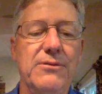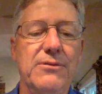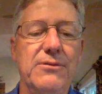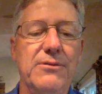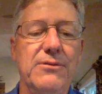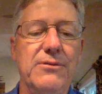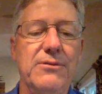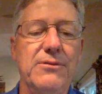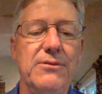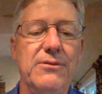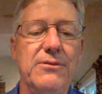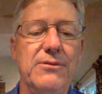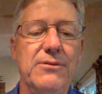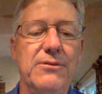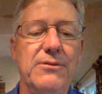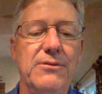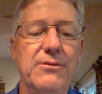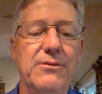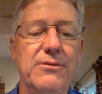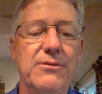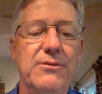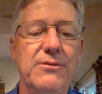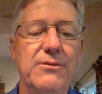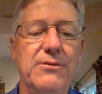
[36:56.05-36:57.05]
So
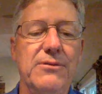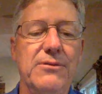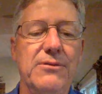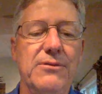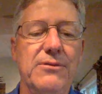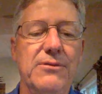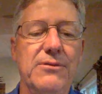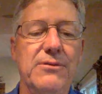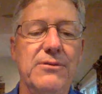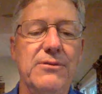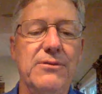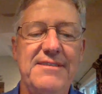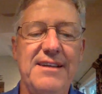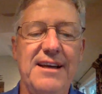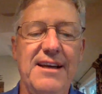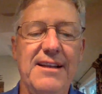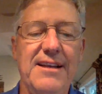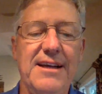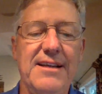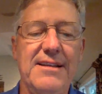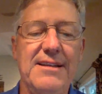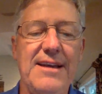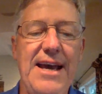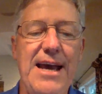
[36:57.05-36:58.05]
ospreys, when they see a nest site
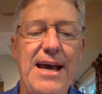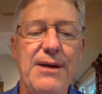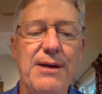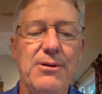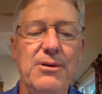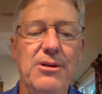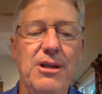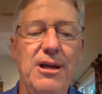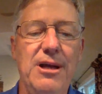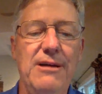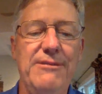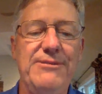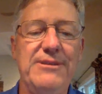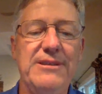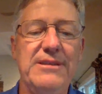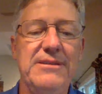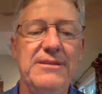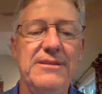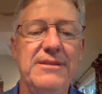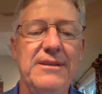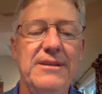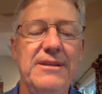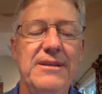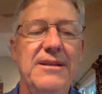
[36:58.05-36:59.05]
like that, will
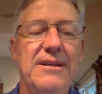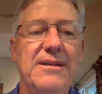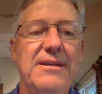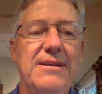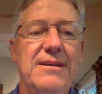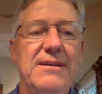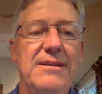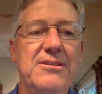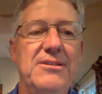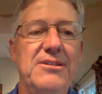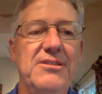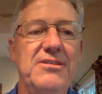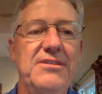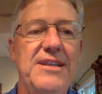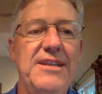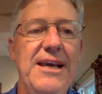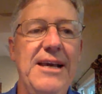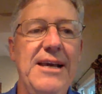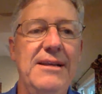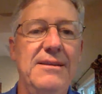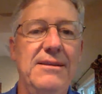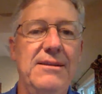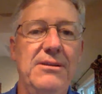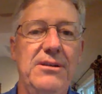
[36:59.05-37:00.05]
often just
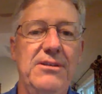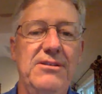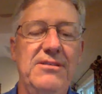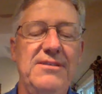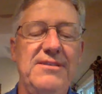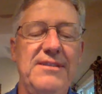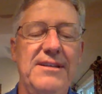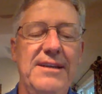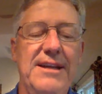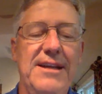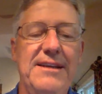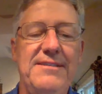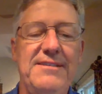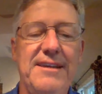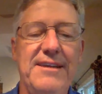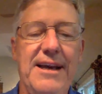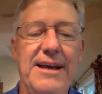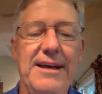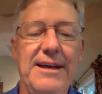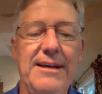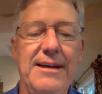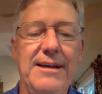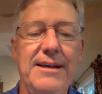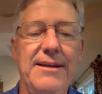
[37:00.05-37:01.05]
use the nest
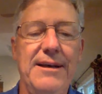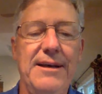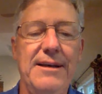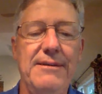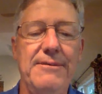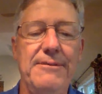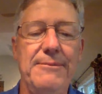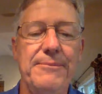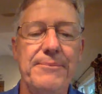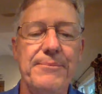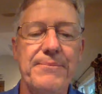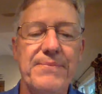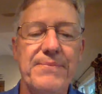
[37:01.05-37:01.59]
site and then